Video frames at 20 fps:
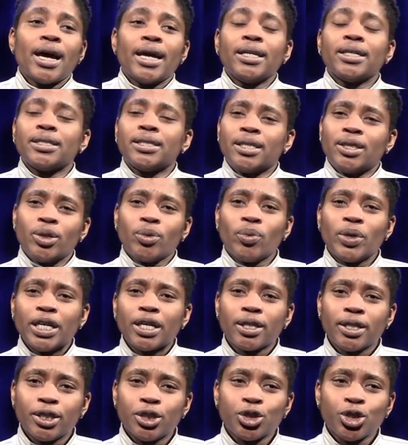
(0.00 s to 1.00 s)
line and did the
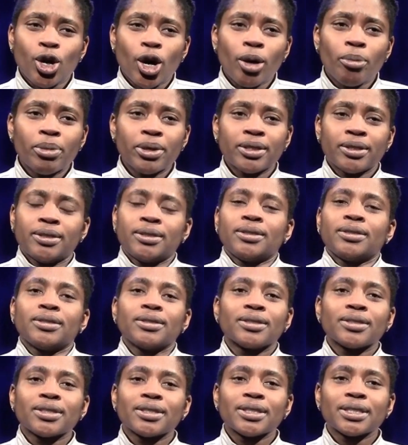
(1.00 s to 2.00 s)
weekly shop.
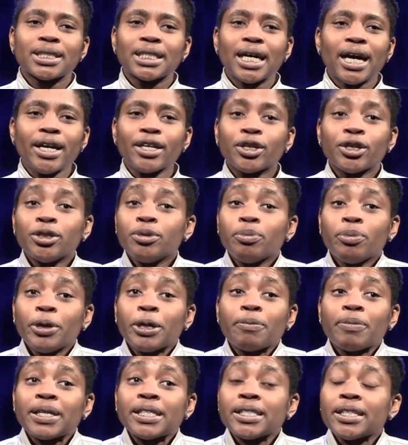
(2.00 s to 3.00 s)
I couldn't
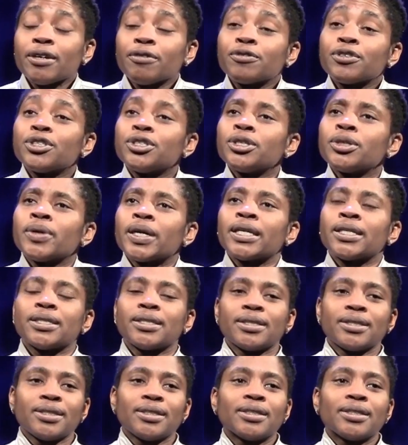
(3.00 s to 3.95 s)
bring myself to do it.